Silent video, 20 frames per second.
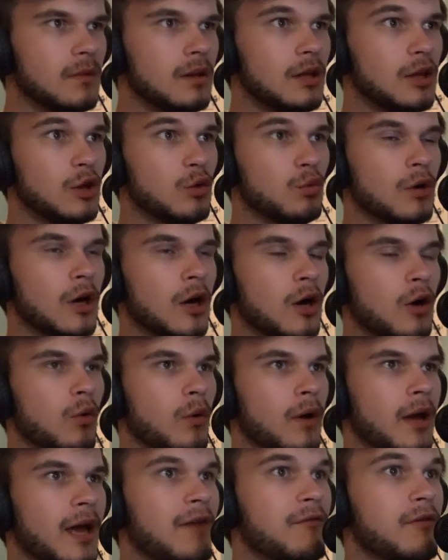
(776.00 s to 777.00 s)
you
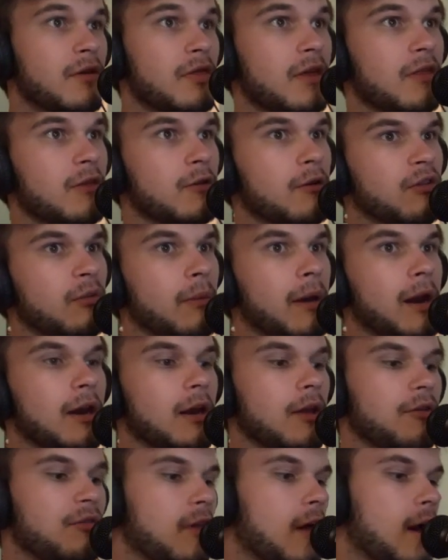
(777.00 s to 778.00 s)
know everything there is about a
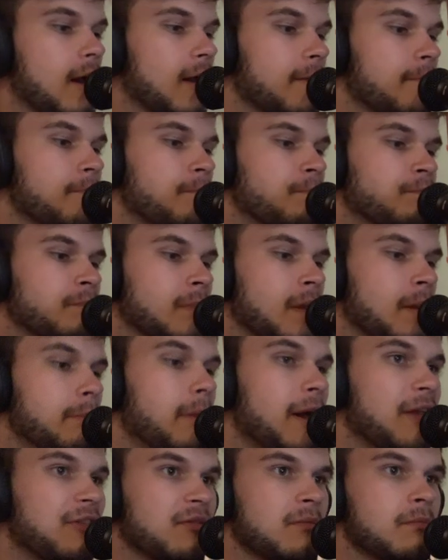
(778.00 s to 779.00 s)
Nuzlocke.
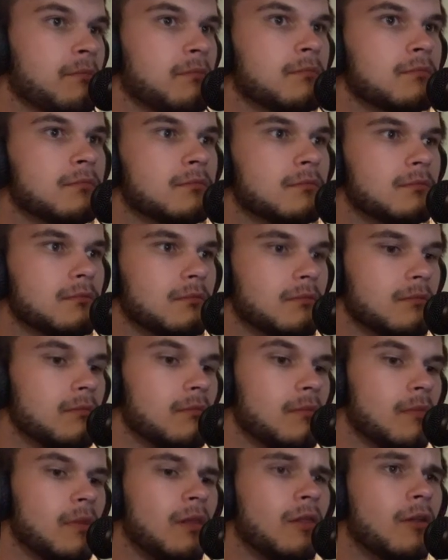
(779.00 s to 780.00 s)
But
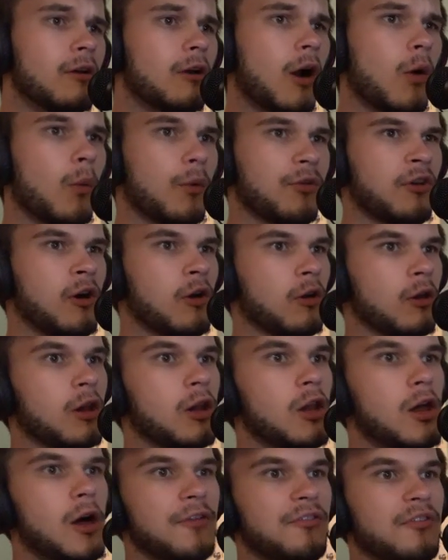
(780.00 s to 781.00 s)
there are what's called
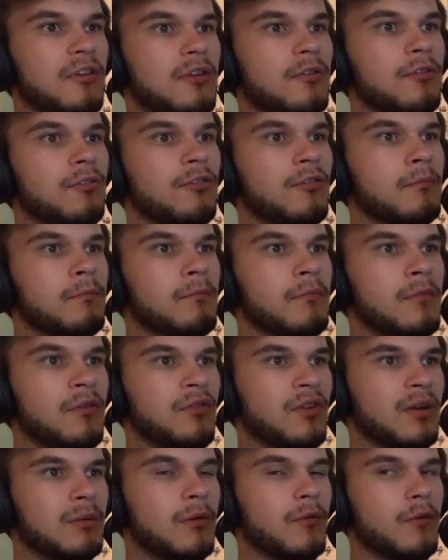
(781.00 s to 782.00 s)
clauses,
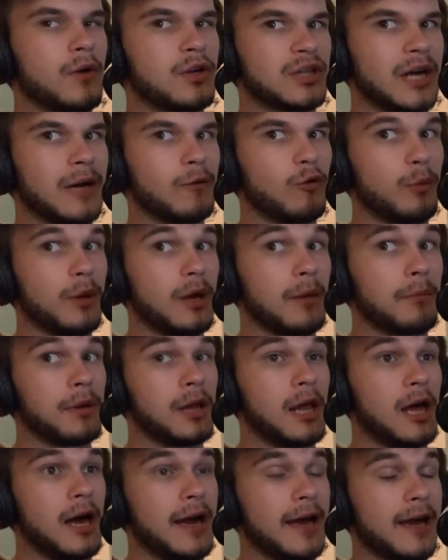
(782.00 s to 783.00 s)
some of which I will be
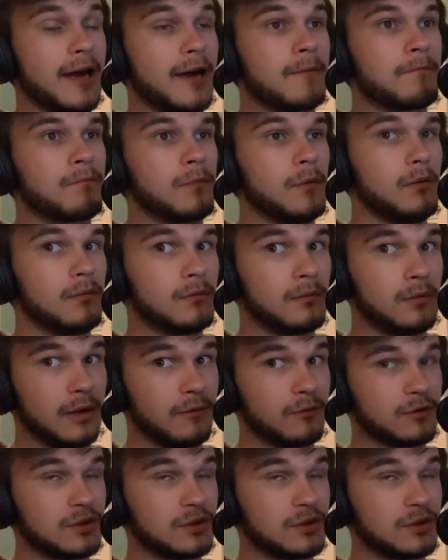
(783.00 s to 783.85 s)
applying level